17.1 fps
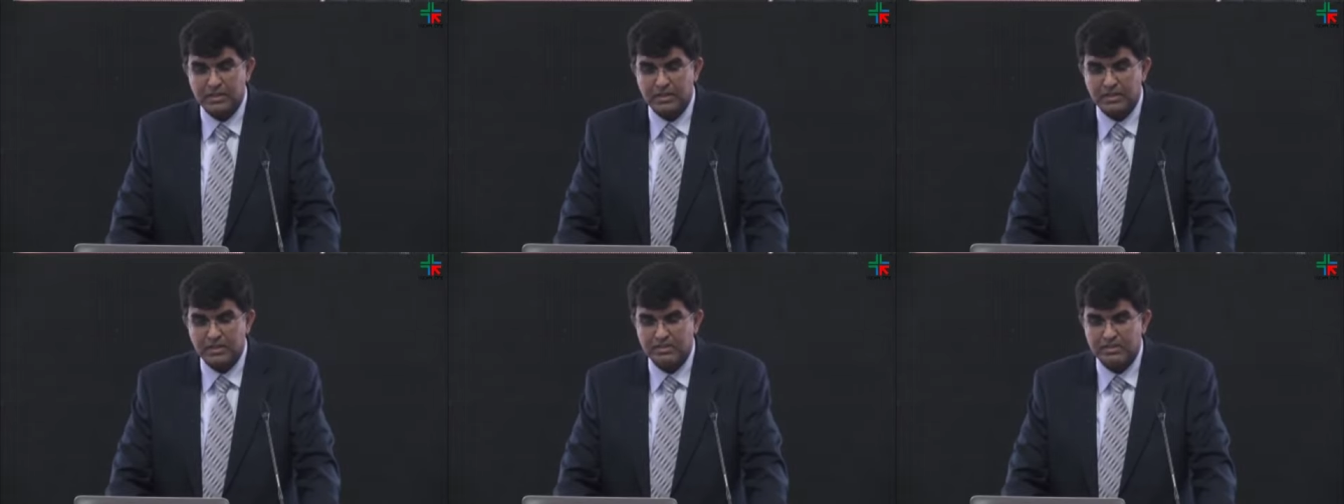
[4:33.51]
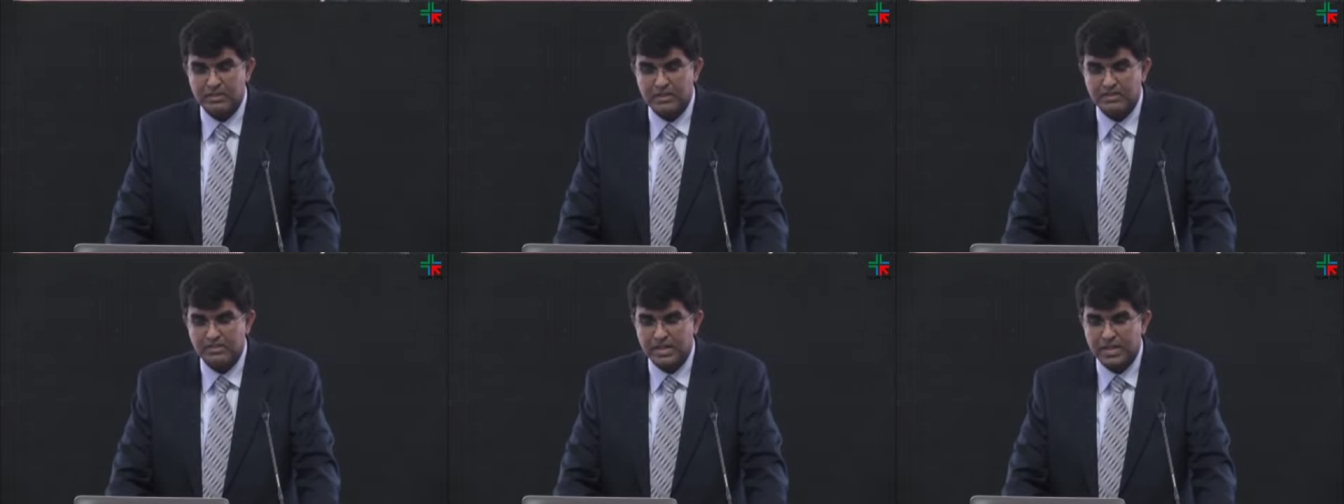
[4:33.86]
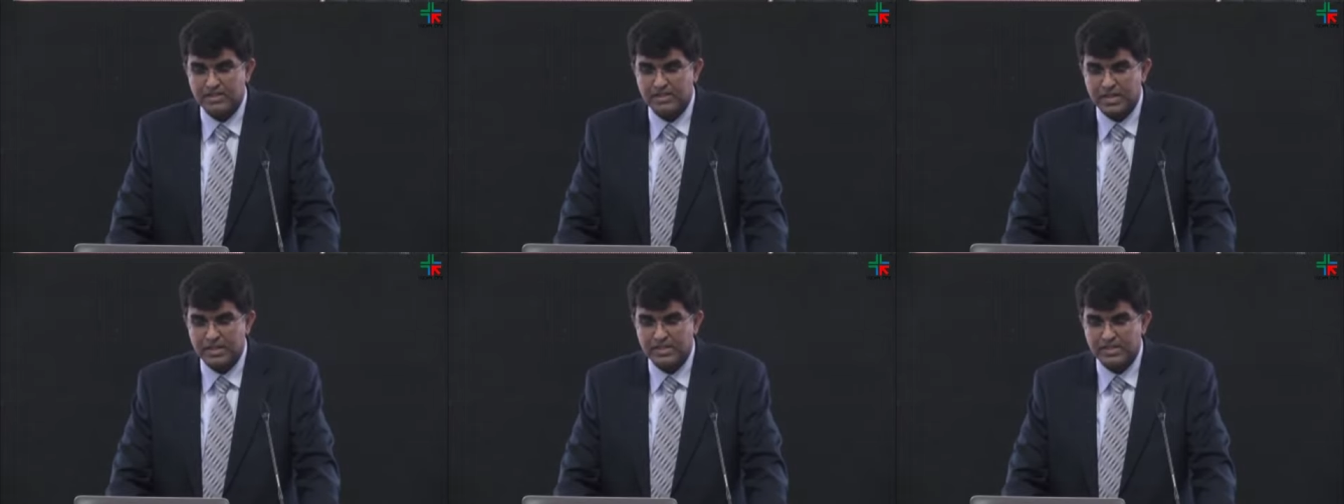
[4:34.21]
incidence
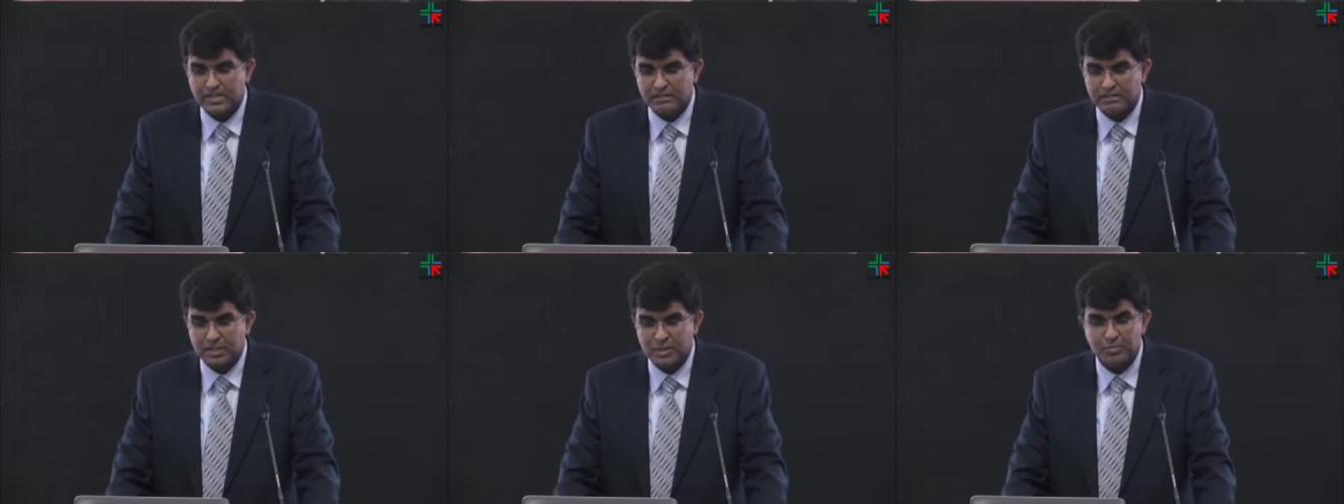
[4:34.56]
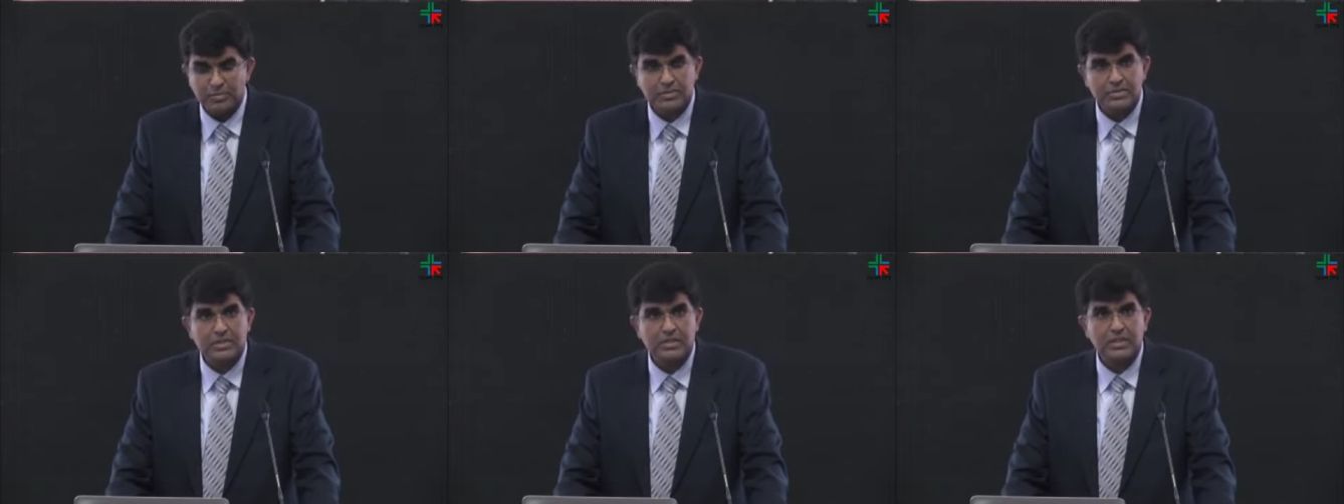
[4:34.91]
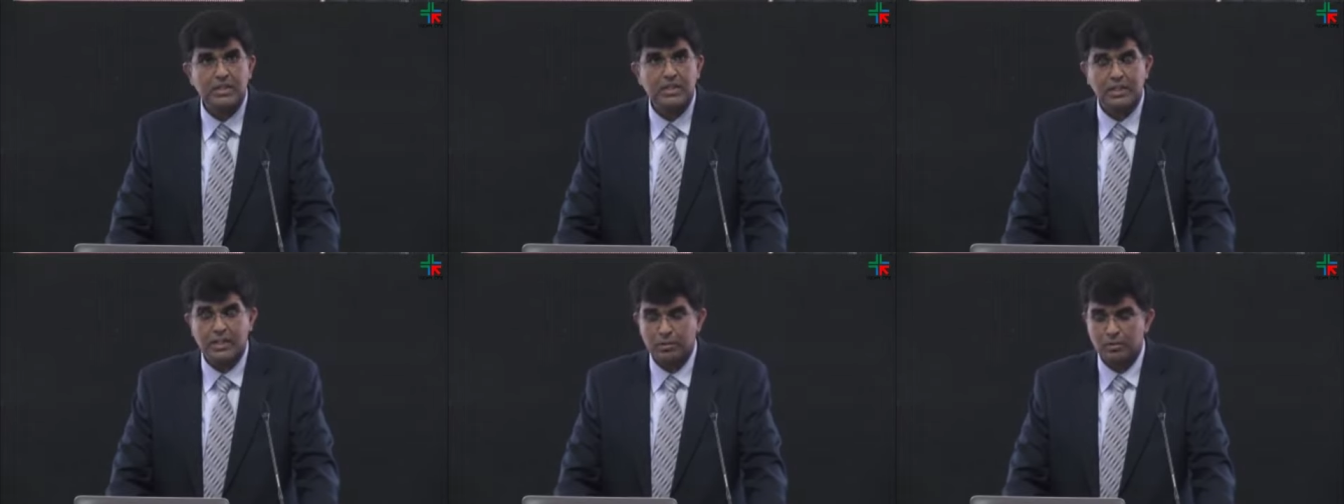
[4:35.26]
as high as 70%,
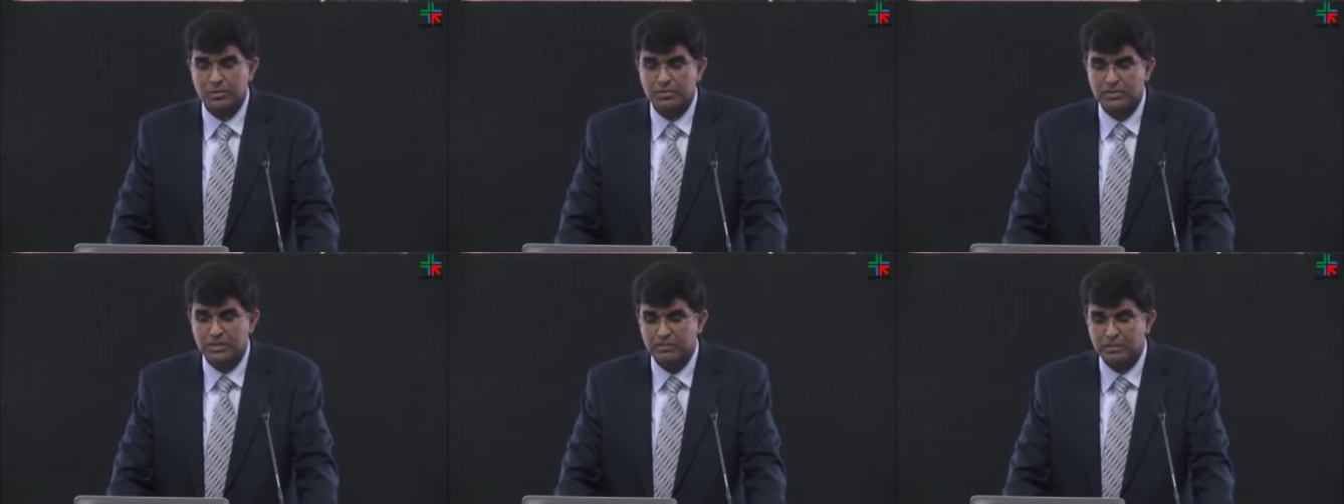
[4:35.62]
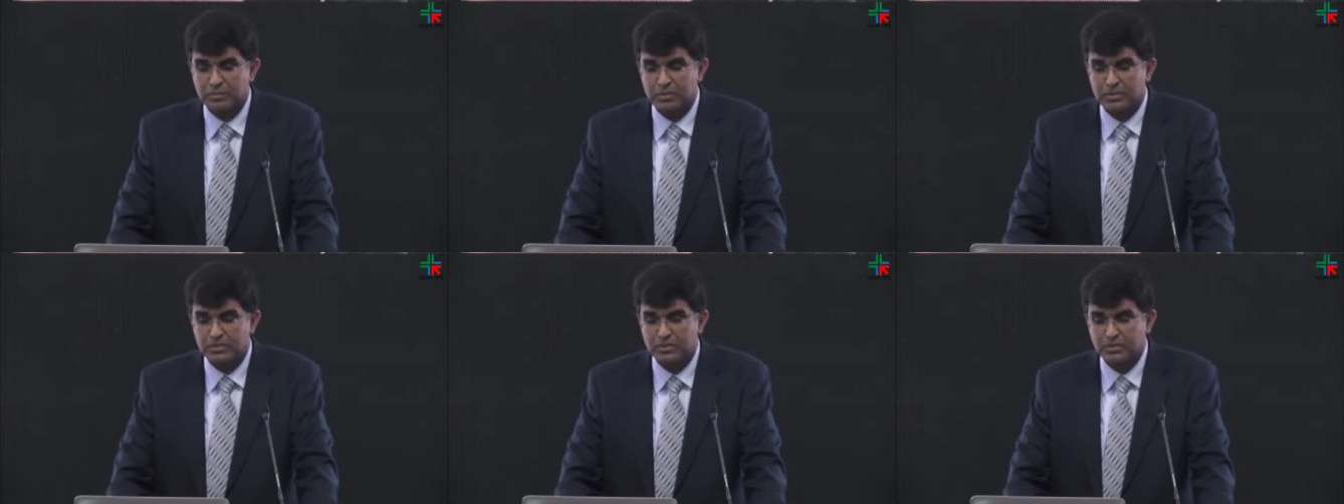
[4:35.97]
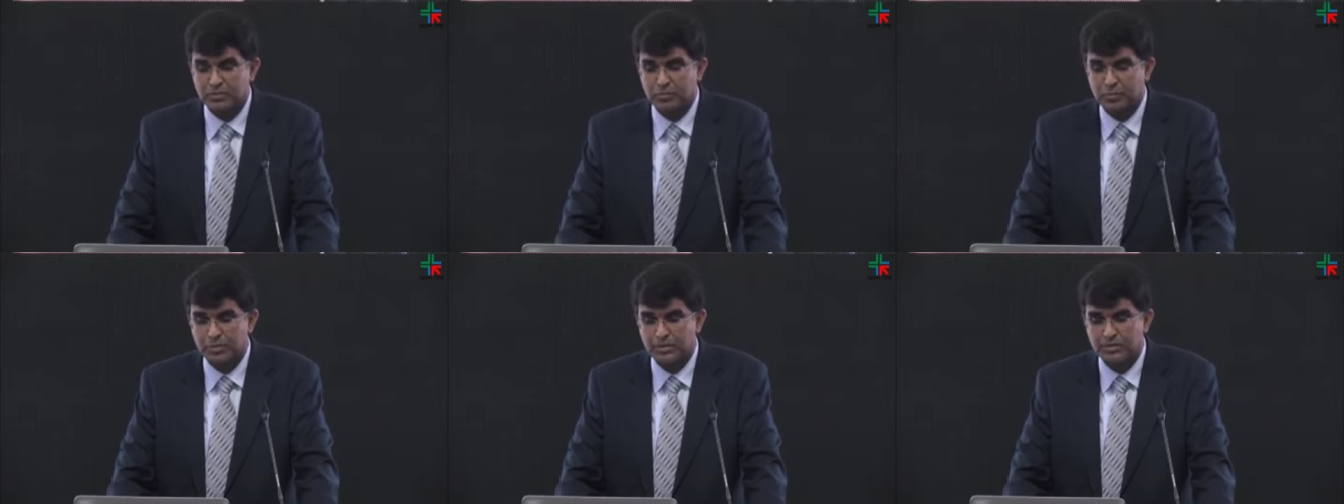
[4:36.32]
killing about 7%
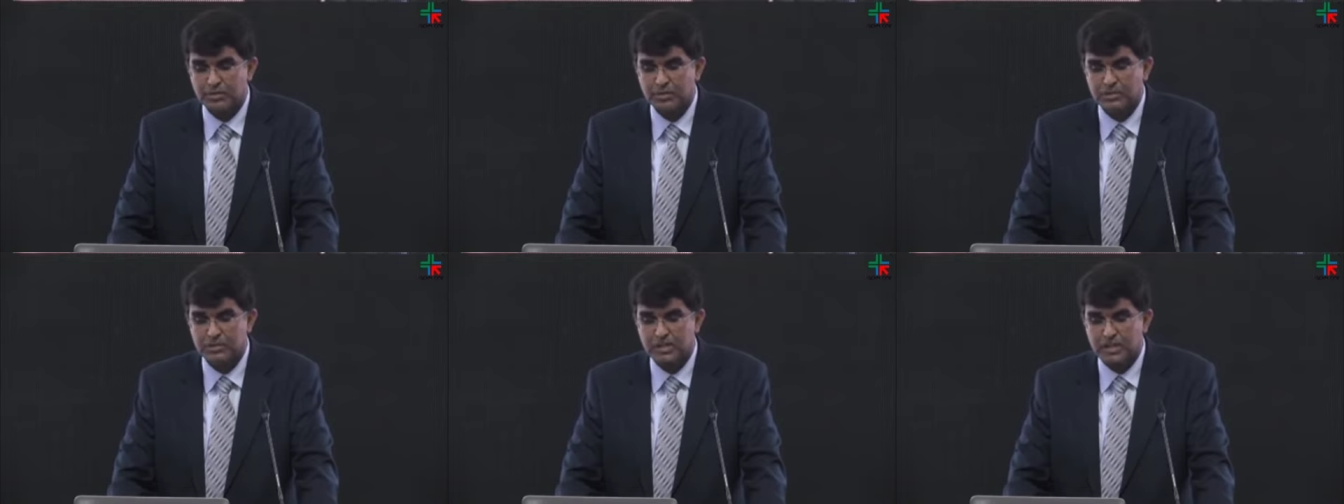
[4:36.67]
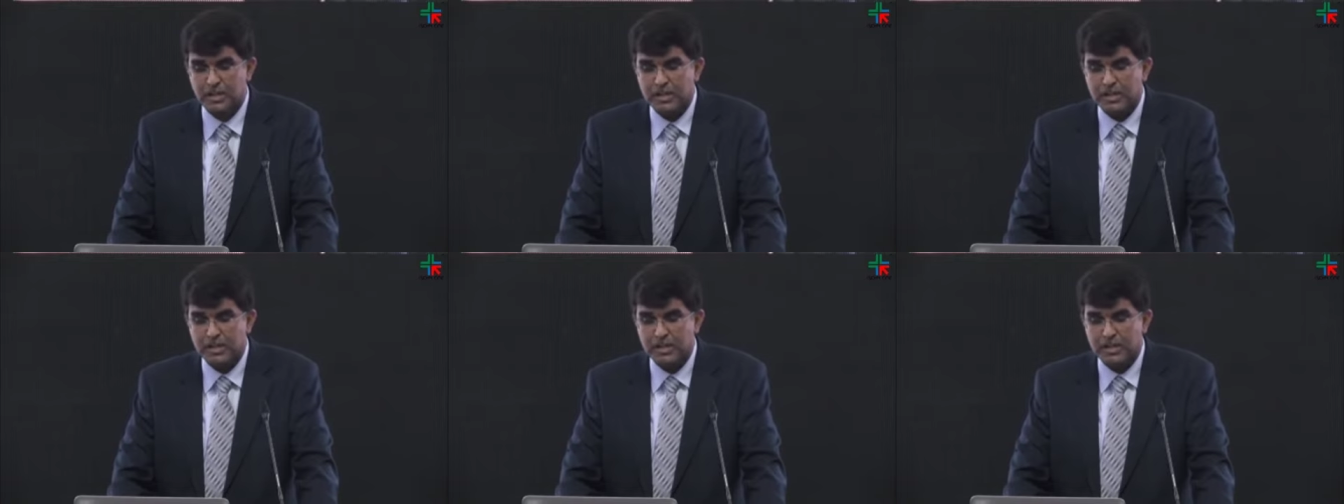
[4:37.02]
of patients